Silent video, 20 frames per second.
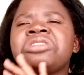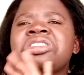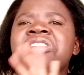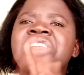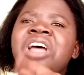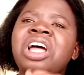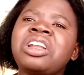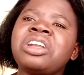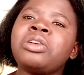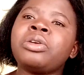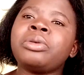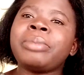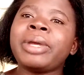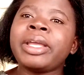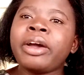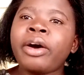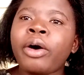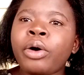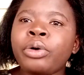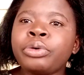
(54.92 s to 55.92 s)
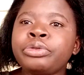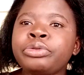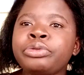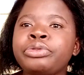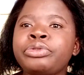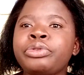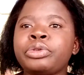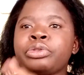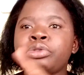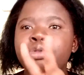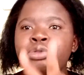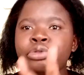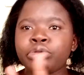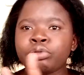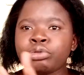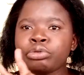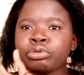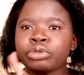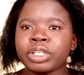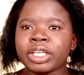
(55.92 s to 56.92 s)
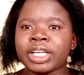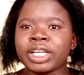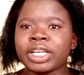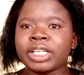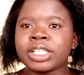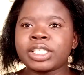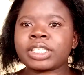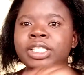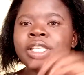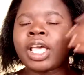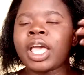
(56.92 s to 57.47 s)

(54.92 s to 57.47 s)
started on my own for 2 years.